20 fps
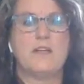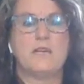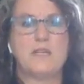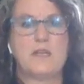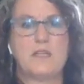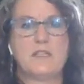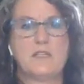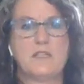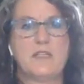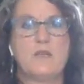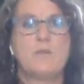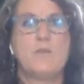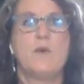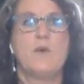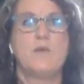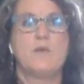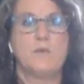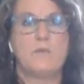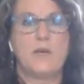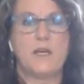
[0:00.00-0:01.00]
It might skip
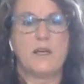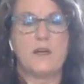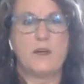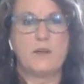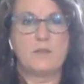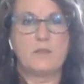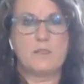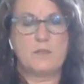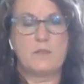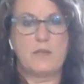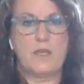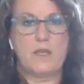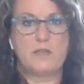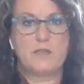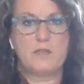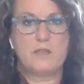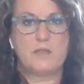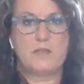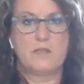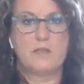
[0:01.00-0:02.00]
over my heart
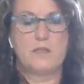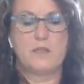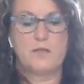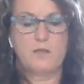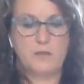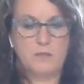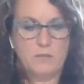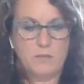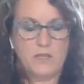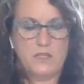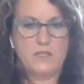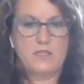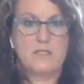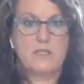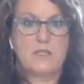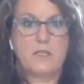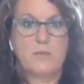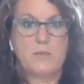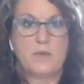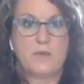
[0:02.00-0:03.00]
space. Or it might
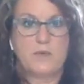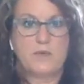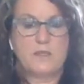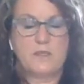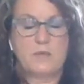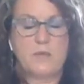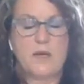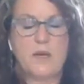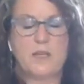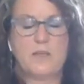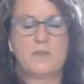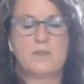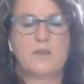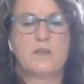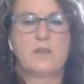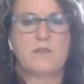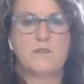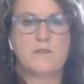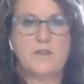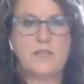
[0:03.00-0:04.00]
skip in a spot. So it
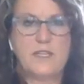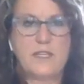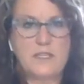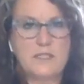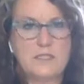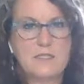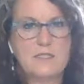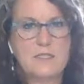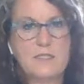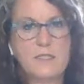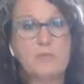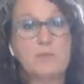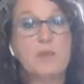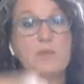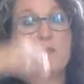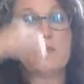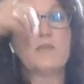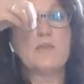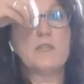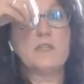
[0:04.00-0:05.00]
can feel like a
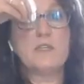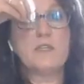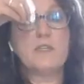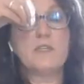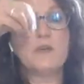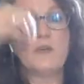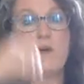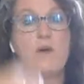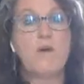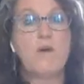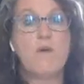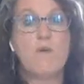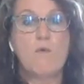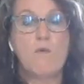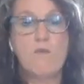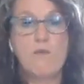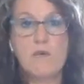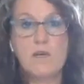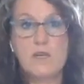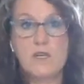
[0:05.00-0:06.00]
skipping feeling,
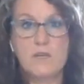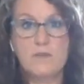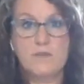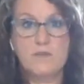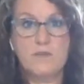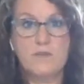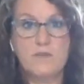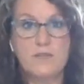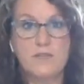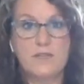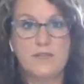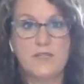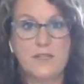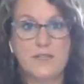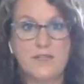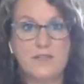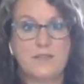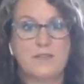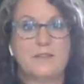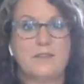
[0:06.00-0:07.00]
or it can feel
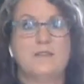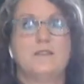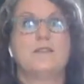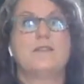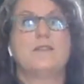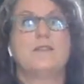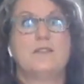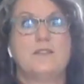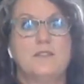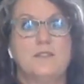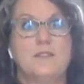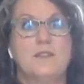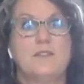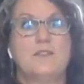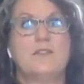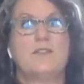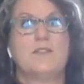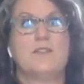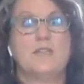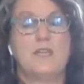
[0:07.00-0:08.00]
like a, oh, I
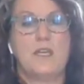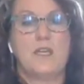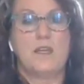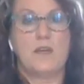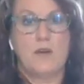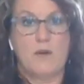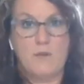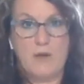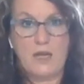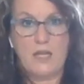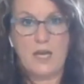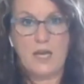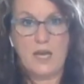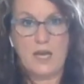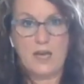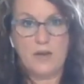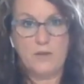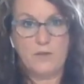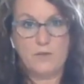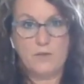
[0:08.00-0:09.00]
just can't go any
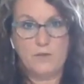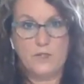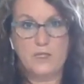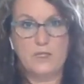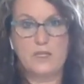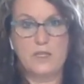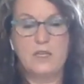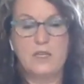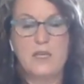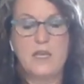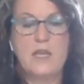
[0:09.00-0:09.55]
higher feeling.